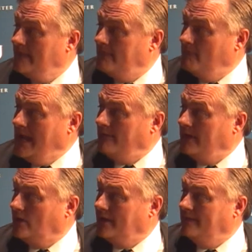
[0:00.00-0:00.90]
The man
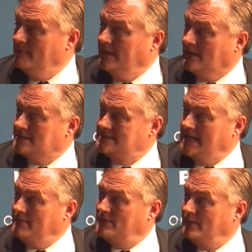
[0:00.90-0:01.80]
there in the middle,
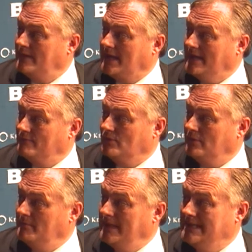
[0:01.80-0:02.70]
standing between the governor
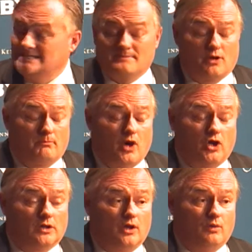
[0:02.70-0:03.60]
and me, is Mayor
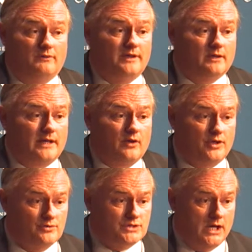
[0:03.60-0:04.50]
Barlow of Hilldale,
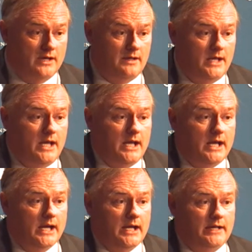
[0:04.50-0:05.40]
Utah.
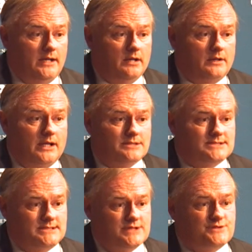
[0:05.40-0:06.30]
Hilldale is a
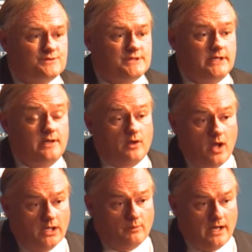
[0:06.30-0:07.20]
sister city to
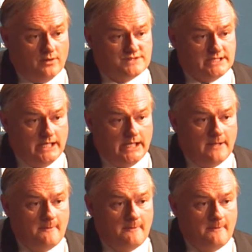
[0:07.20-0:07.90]
Colorado City.